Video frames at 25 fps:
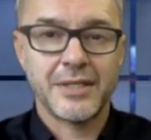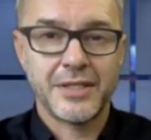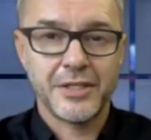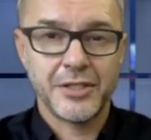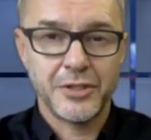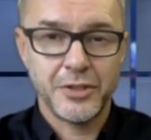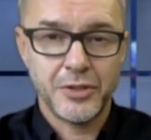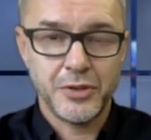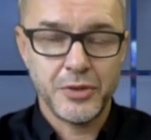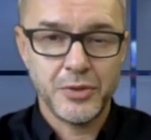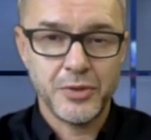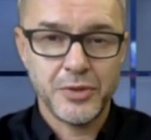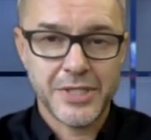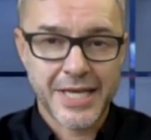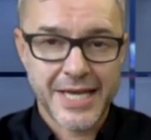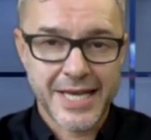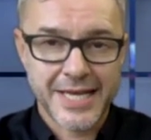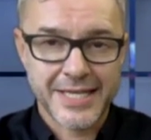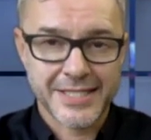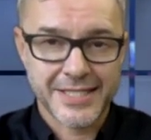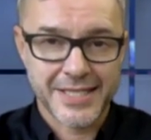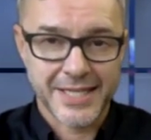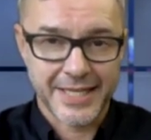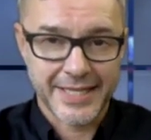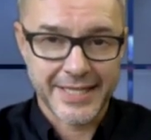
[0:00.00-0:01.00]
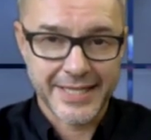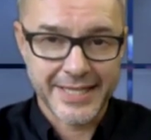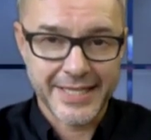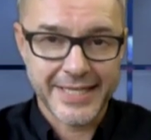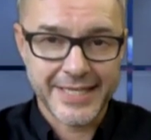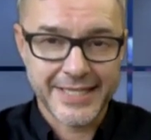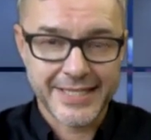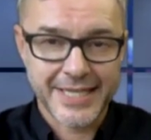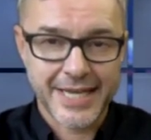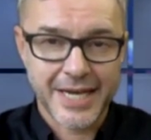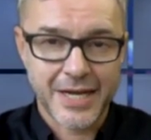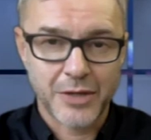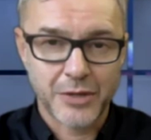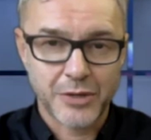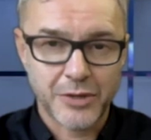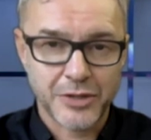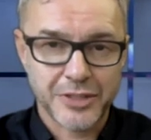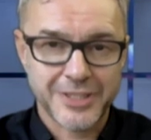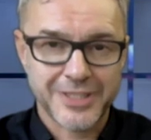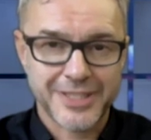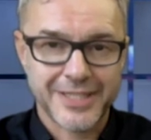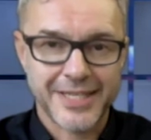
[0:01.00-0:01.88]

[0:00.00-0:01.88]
the news has leaked out